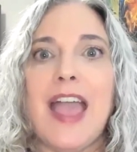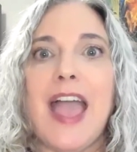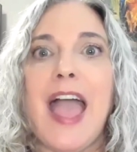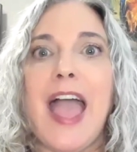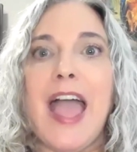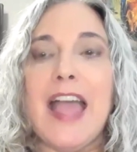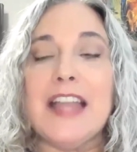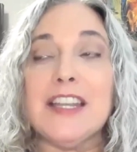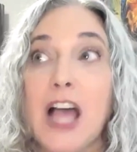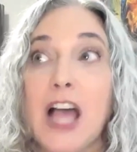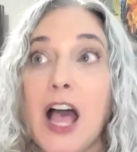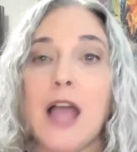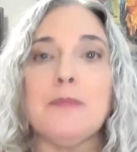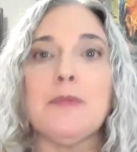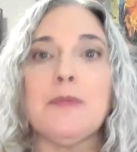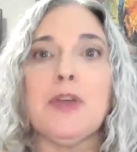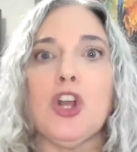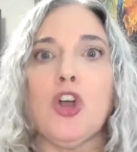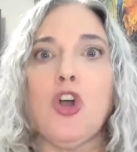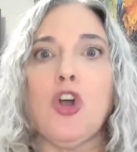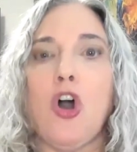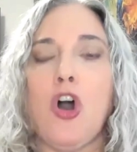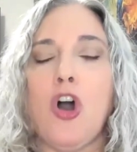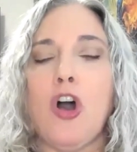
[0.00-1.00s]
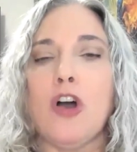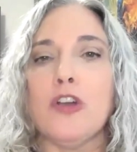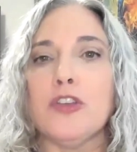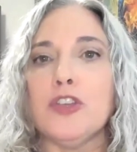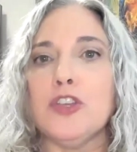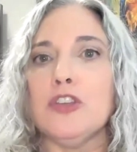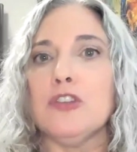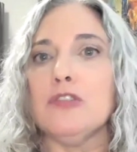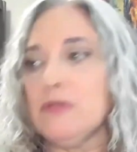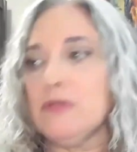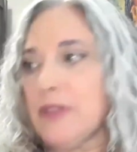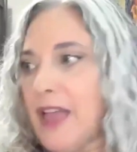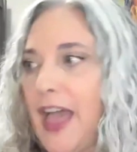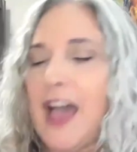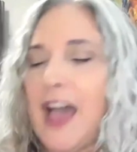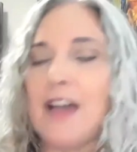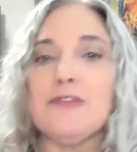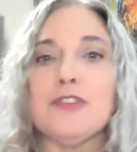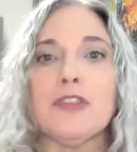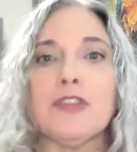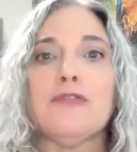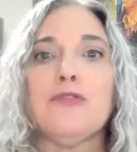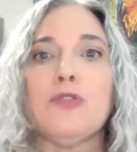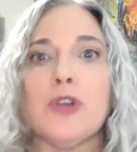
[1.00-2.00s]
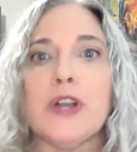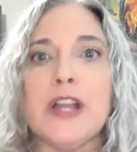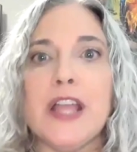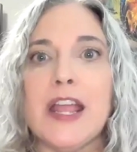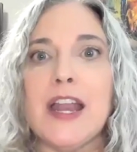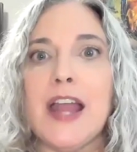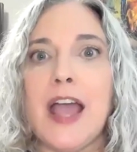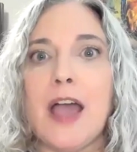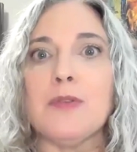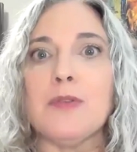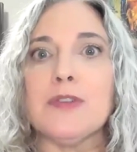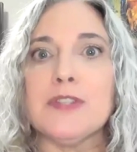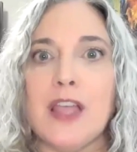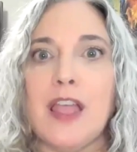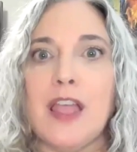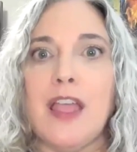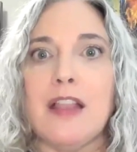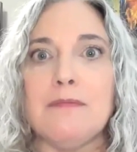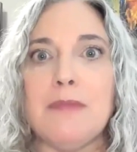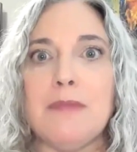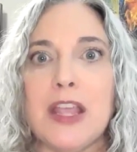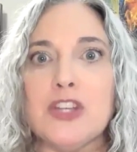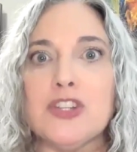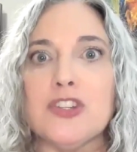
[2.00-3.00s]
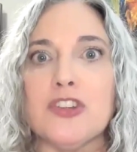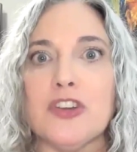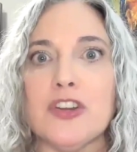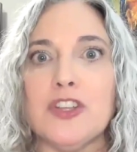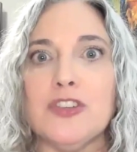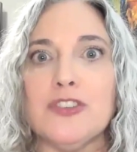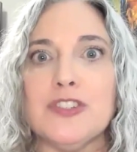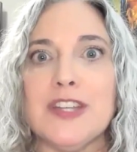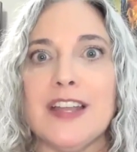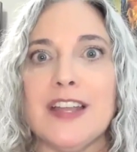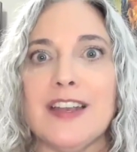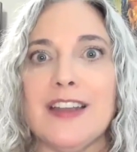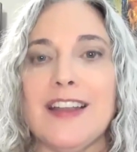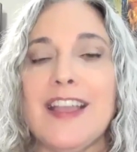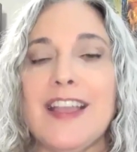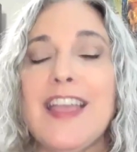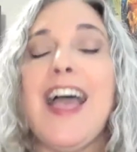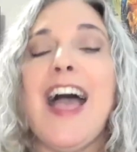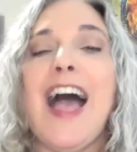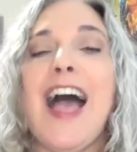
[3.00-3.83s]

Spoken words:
And I'm going to call you after the 48 hours and make sure you did it."